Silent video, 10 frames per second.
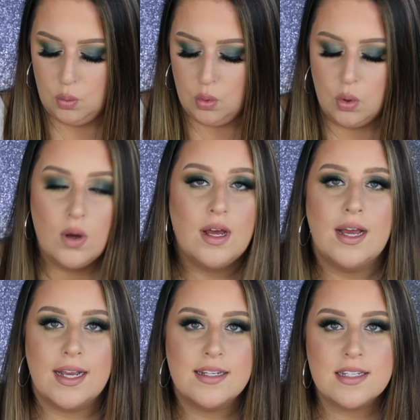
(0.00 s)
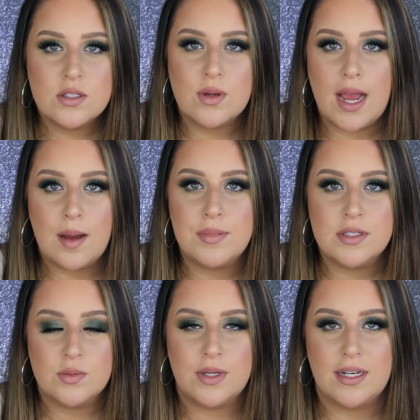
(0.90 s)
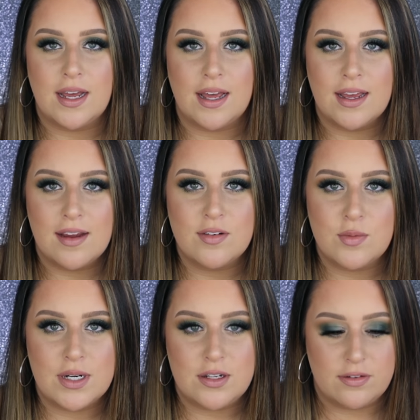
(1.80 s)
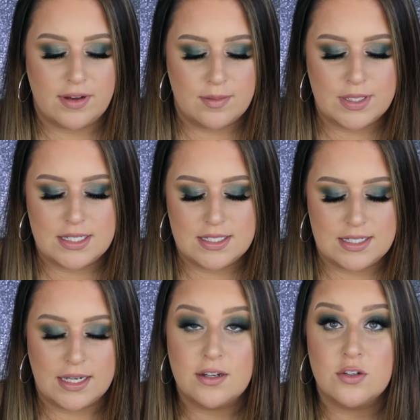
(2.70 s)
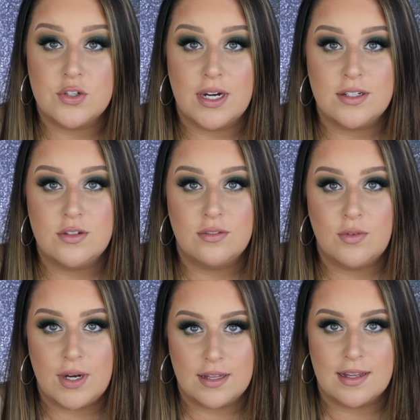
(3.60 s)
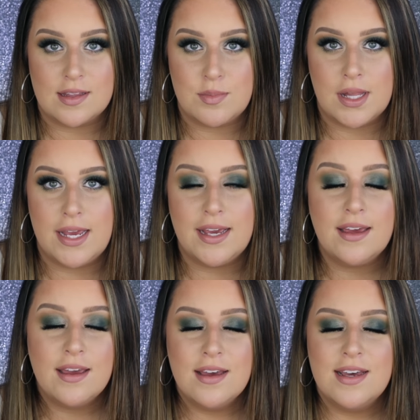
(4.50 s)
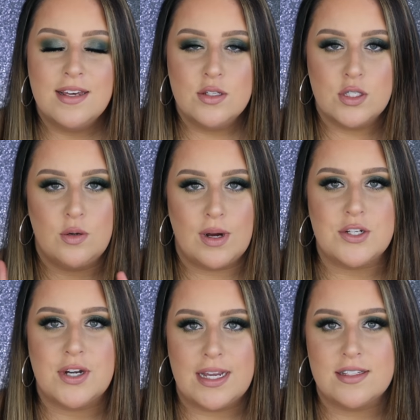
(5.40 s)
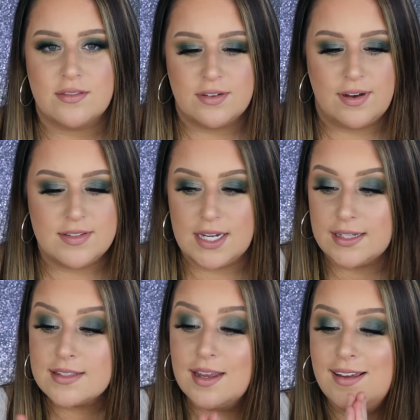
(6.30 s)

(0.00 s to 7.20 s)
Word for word: Woo! I guess that's what happens when everyone in your family is sick and you're trying to avoid it like the plague. So you wash your hands every 5 seconds.